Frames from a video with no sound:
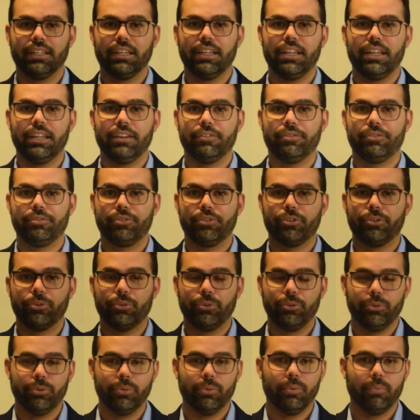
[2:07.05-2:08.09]
If
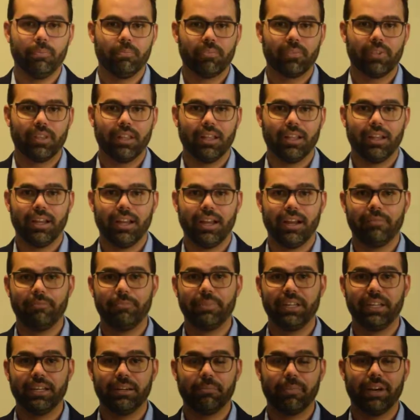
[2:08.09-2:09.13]
you have
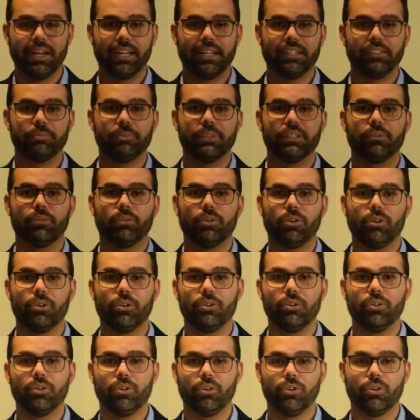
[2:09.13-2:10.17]
been in a management
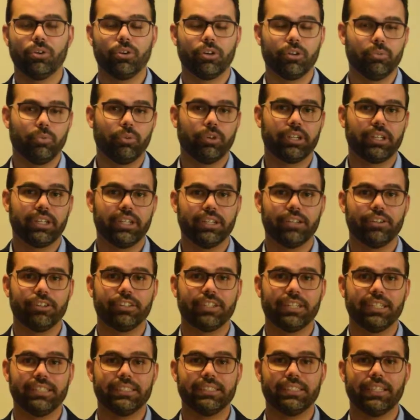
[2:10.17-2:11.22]
role or working in an
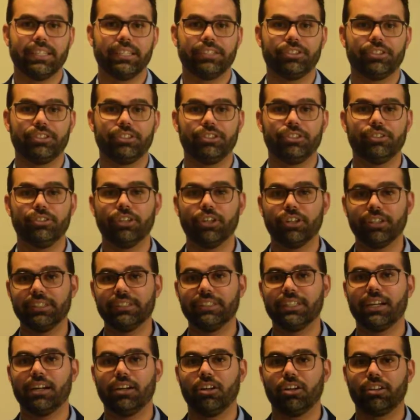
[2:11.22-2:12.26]
organization, you notice
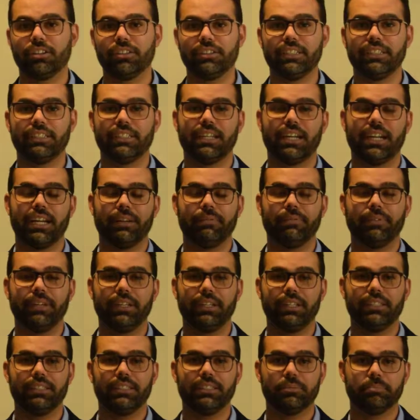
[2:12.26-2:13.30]
that a lot of the time
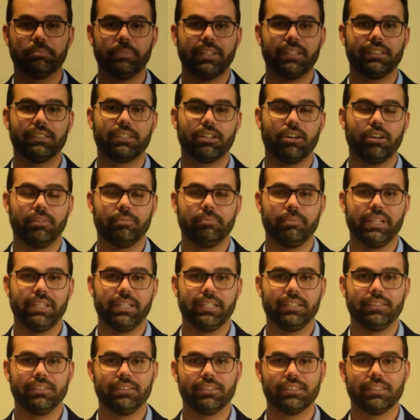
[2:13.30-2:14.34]
is spent on
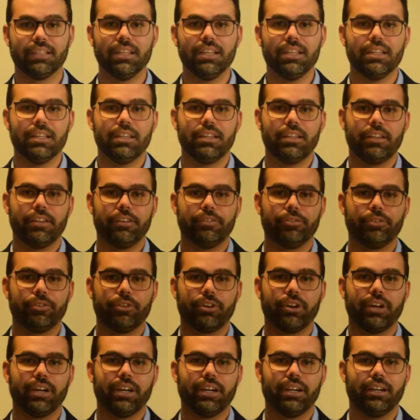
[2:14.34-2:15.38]
meetings. If
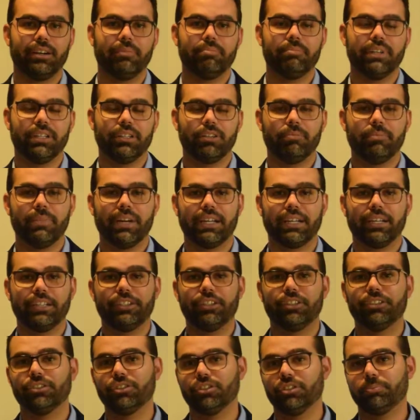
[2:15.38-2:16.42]
you're a middle
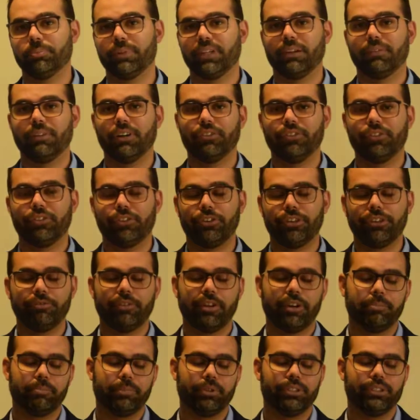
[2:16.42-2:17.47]
manager, you spend about
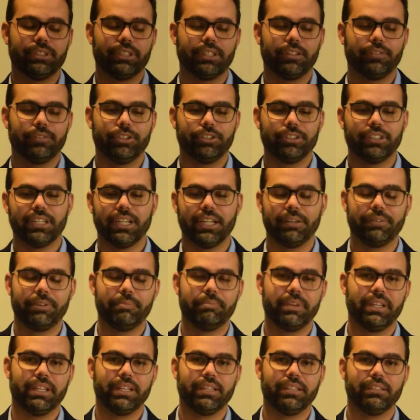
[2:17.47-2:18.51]
35% of your time in
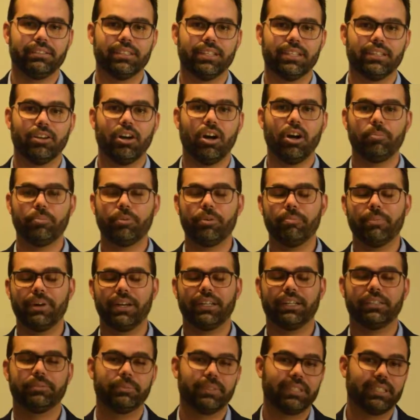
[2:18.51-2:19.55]
meetings, and upper
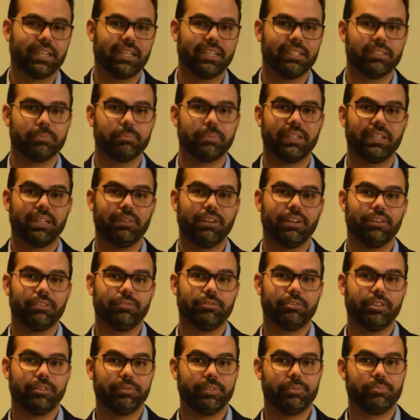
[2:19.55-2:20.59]
management can spend about
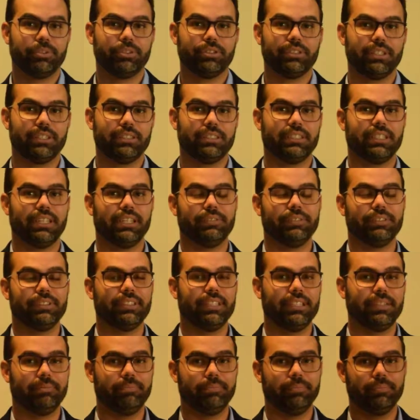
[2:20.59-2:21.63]
50% time of
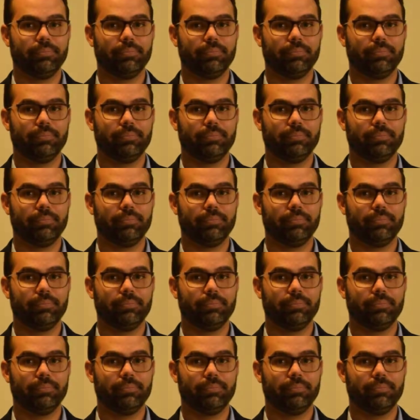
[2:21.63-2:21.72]
them.